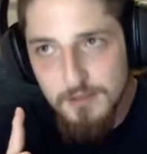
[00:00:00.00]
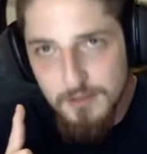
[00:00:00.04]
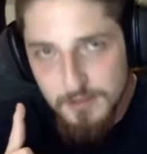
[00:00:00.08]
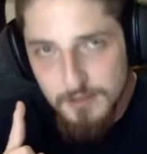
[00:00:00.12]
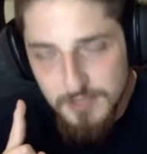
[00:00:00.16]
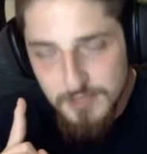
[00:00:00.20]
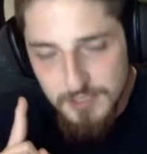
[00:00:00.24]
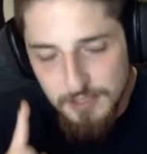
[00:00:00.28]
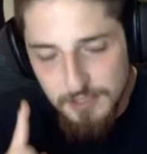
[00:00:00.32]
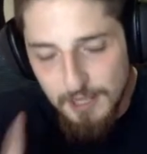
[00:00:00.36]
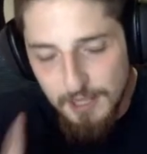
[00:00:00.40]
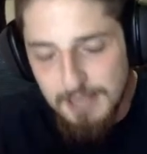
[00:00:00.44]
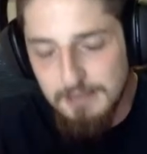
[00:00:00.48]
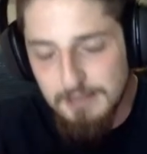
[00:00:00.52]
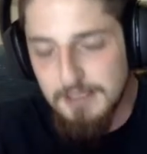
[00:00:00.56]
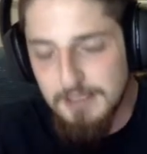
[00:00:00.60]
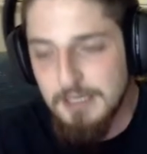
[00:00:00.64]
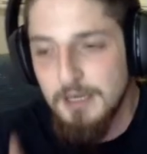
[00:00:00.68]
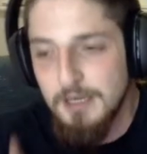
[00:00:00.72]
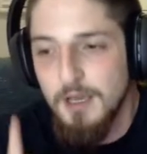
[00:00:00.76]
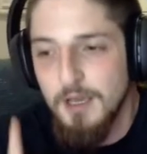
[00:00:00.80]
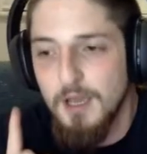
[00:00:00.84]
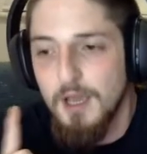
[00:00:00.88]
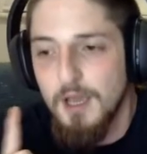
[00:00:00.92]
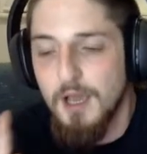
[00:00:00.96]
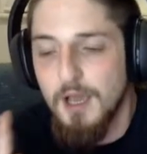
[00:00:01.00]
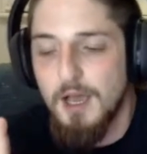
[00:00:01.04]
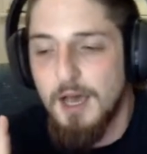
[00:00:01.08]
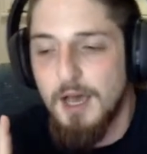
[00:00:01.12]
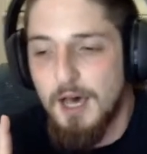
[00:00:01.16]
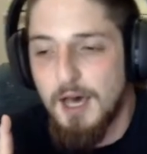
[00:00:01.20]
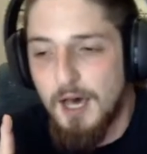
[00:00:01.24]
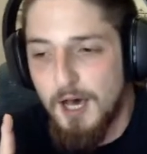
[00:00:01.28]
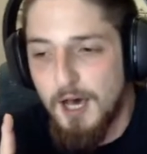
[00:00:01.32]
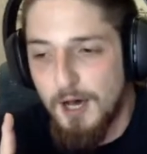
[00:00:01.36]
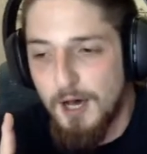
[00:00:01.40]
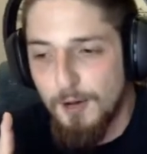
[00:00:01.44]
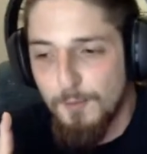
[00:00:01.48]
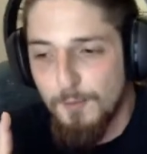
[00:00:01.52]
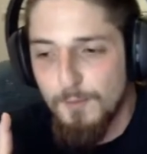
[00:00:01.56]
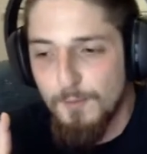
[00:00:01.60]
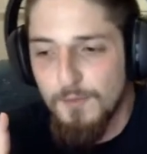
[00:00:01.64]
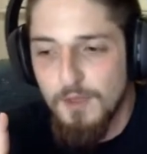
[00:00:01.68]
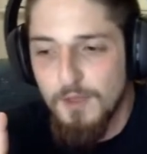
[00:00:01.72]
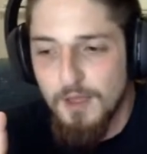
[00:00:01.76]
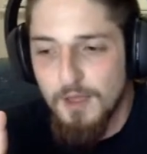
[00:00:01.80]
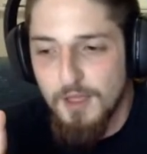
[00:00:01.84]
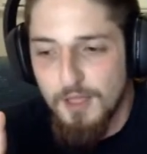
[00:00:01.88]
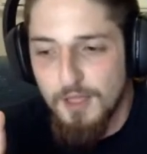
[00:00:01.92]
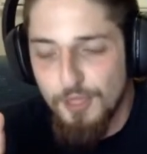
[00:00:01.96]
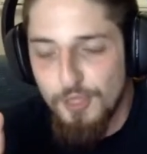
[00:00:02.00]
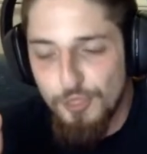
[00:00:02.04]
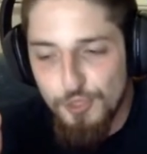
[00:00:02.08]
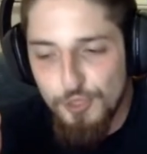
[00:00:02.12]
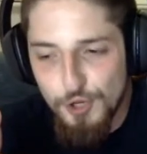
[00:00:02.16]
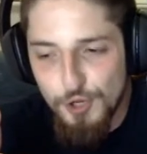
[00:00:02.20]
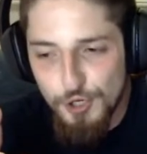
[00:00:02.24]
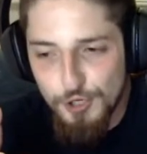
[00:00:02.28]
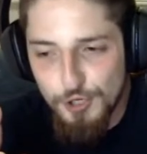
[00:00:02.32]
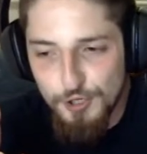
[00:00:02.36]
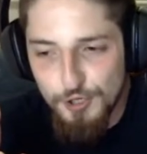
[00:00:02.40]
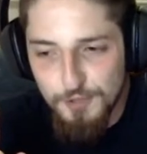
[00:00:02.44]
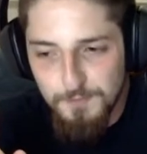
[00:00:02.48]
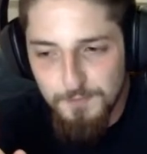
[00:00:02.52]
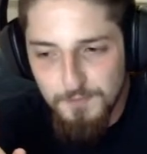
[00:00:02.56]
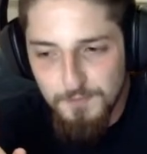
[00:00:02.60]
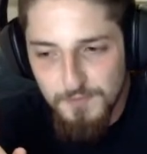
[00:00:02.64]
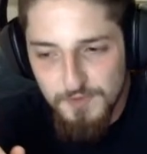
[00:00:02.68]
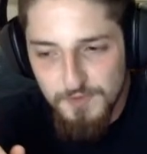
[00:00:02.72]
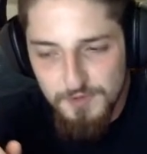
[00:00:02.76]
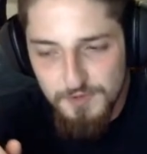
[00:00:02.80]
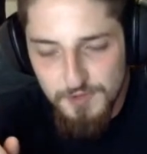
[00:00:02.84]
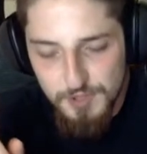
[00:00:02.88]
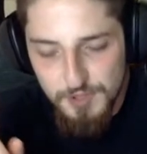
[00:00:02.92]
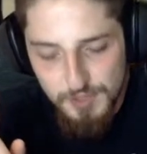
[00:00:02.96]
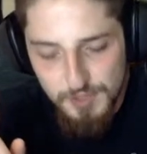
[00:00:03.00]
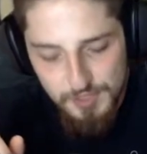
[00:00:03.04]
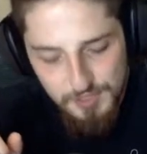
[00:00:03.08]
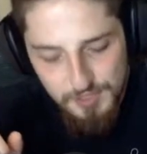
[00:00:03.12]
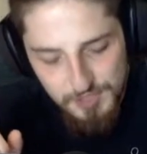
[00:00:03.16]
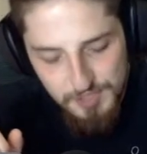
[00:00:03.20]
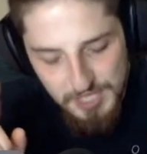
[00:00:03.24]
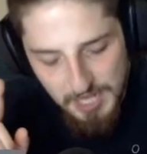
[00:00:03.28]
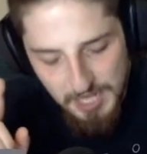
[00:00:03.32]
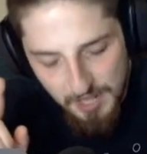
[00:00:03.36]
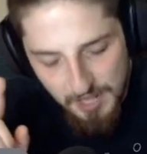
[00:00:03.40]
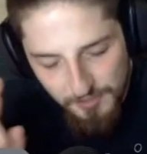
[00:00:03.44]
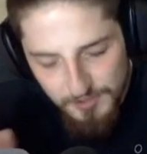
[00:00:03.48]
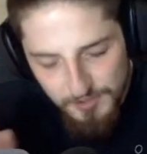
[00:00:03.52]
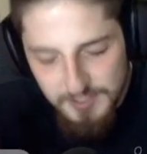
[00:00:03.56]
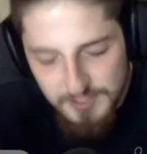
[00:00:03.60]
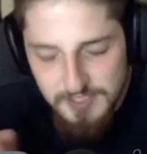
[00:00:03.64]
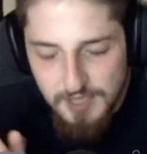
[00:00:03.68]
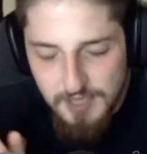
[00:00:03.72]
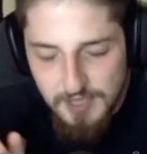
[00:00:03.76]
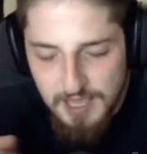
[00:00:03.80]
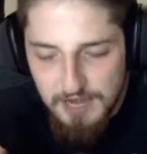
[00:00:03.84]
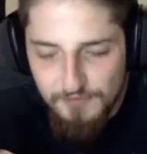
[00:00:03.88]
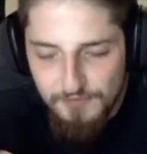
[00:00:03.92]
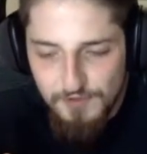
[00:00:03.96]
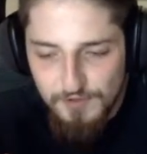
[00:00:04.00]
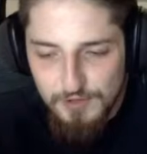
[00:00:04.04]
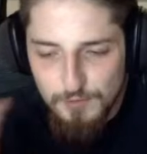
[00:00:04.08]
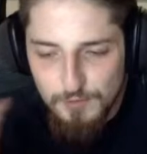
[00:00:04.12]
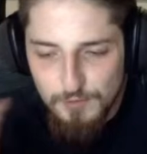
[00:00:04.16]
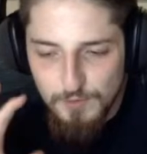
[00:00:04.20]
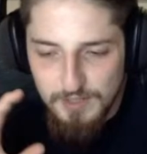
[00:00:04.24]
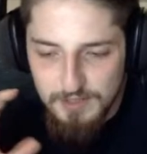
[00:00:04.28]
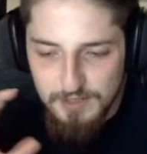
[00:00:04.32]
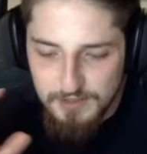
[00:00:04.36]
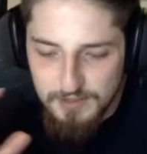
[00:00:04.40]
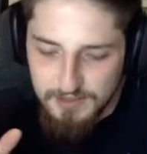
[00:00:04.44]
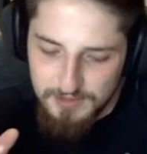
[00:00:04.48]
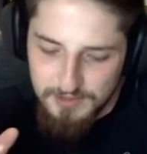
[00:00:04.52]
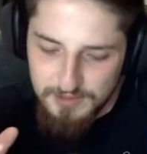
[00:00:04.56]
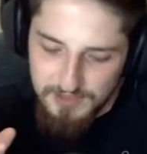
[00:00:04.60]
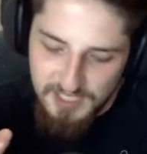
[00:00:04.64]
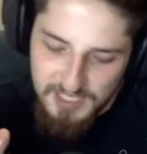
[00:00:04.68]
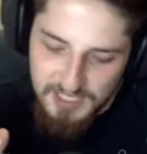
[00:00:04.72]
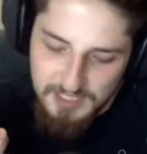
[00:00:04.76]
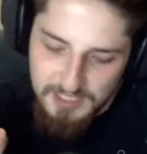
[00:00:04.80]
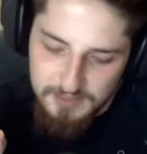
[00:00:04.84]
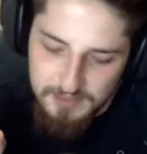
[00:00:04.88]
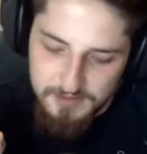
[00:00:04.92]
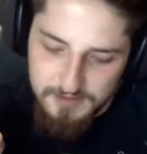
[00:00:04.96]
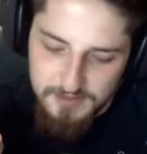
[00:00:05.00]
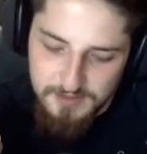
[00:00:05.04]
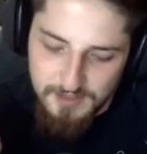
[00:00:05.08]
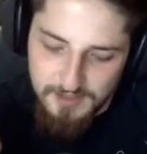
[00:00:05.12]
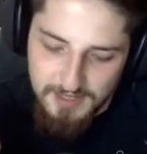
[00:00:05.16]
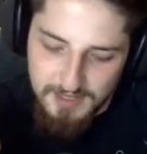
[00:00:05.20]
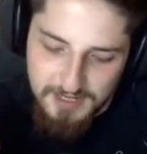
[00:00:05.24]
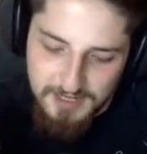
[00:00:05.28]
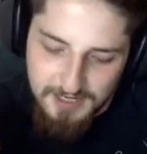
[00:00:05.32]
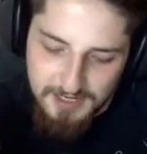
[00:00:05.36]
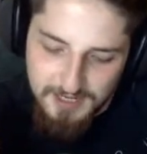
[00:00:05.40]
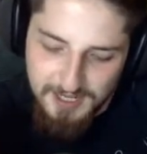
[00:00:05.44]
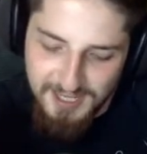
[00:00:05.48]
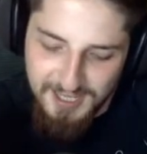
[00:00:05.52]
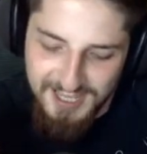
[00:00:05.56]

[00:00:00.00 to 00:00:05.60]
Slightly. The other side of it, it's like